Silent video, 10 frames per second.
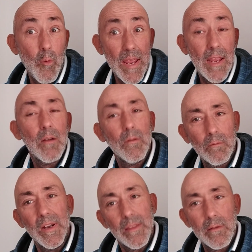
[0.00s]
away
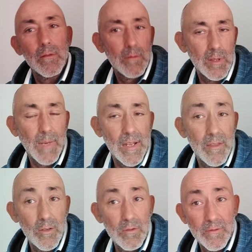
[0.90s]
with the money
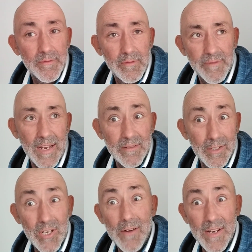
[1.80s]
that you've
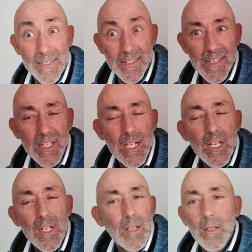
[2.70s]
effectively generated.
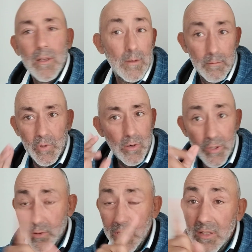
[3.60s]
I'm not
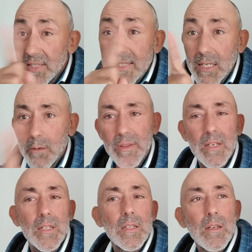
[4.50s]
going to go into detail with
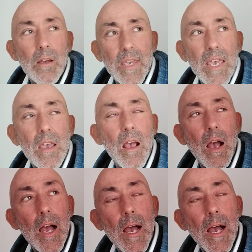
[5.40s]
it, okay?